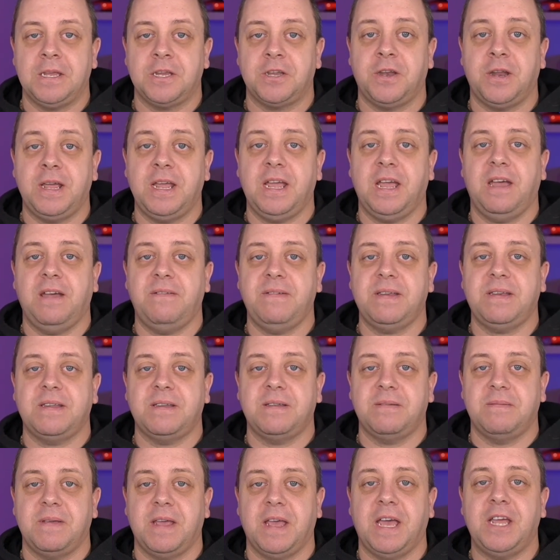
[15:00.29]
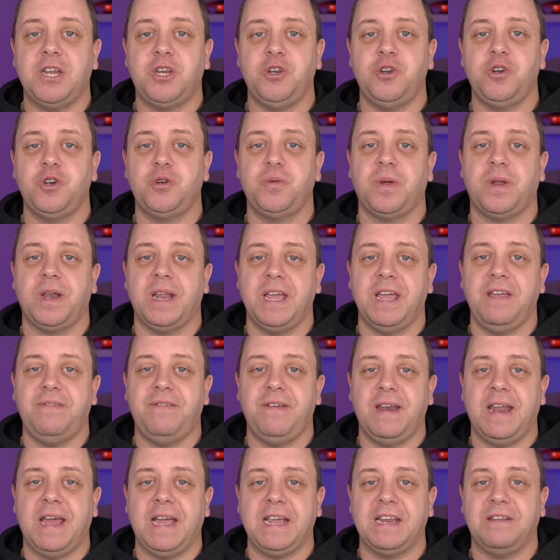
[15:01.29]
So there you have it. As usual,
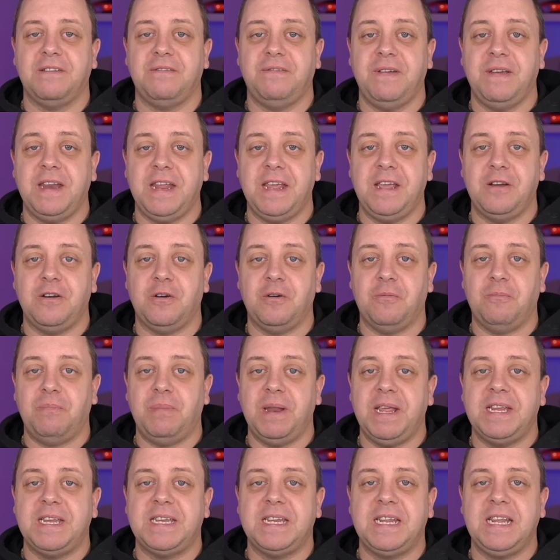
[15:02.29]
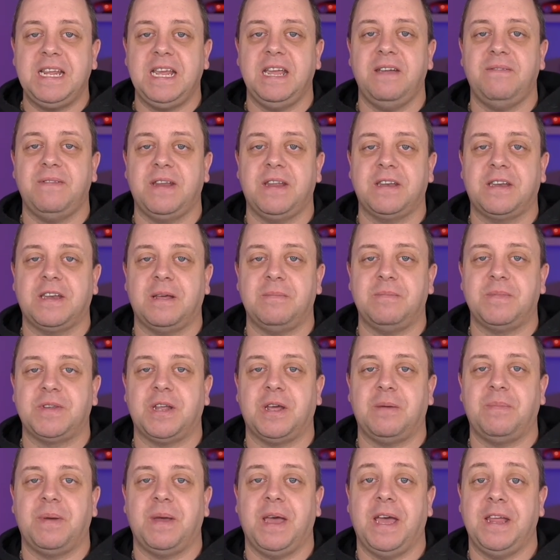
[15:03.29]
if you like the video, please give it a thumbs
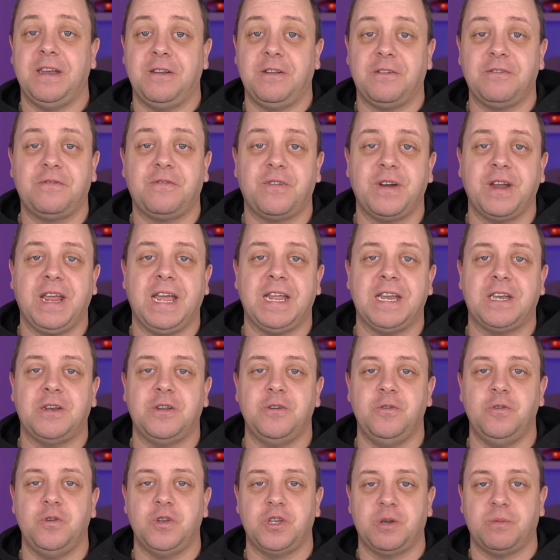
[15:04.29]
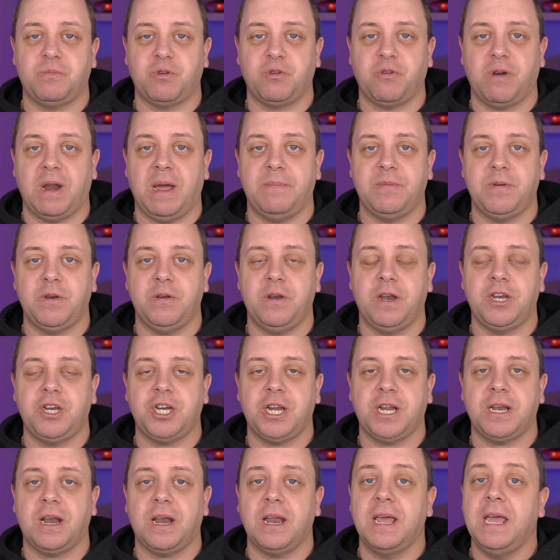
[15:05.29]
up and don't forget to subscribe to the
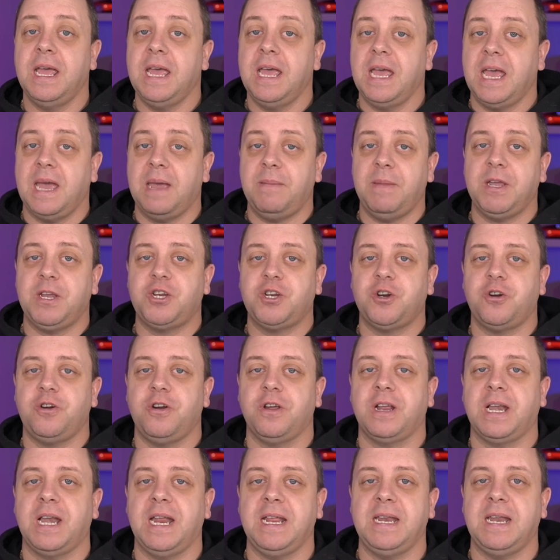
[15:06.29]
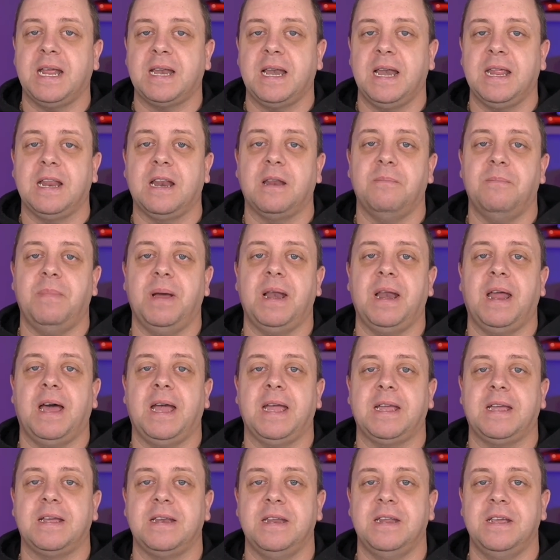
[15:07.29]
channel and make sure you click that little bell
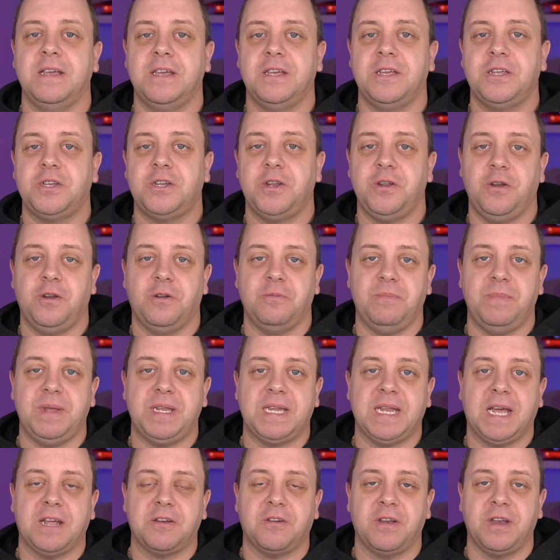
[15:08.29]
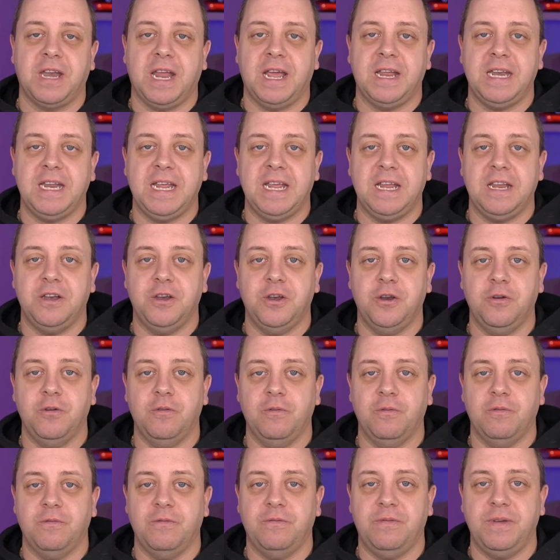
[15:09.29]
icon so you don't miss out on any
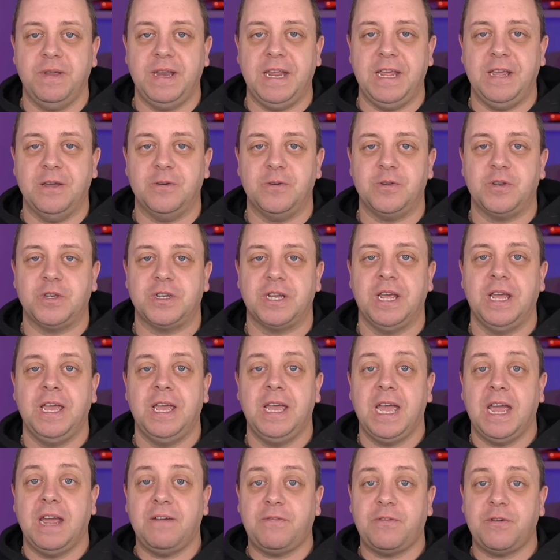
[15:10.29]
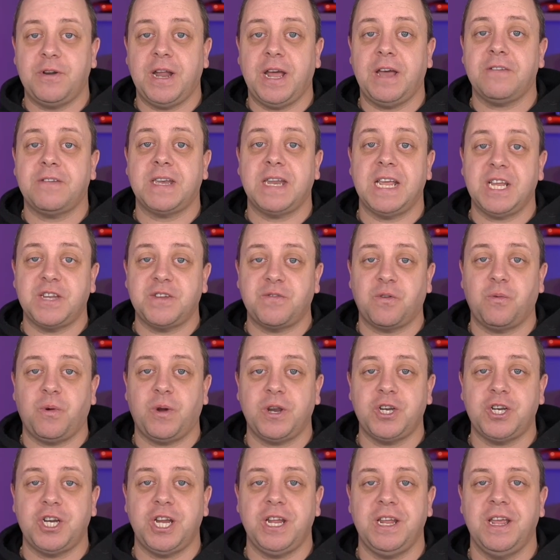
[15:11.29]
new videos. And for now, thanks for
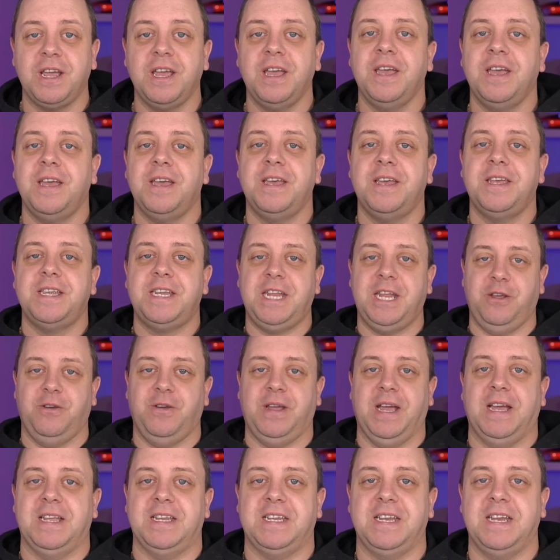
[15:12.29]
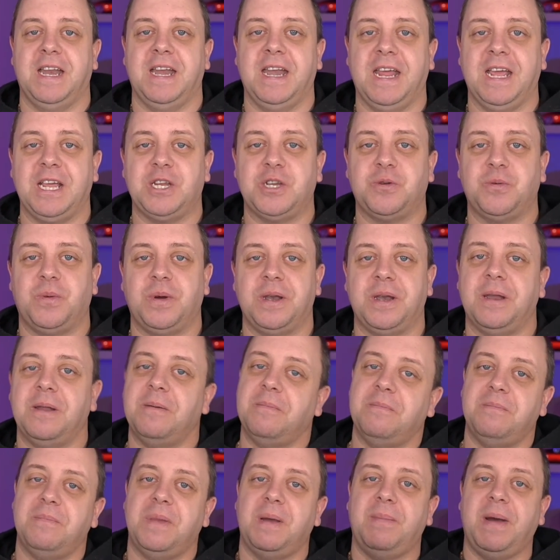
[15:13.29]
watching. See you guys in the next one.
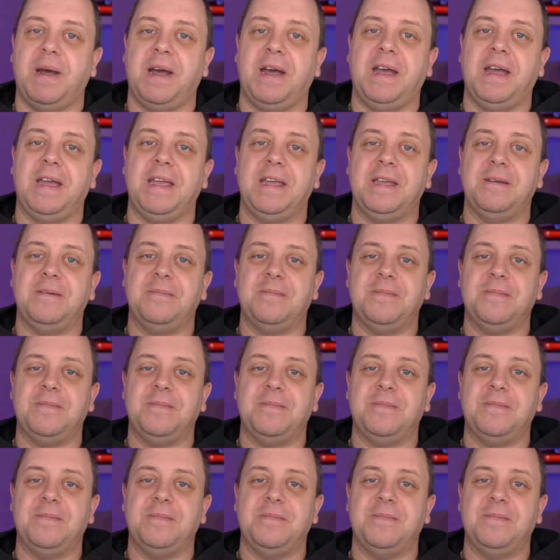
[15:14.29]
Bye bye.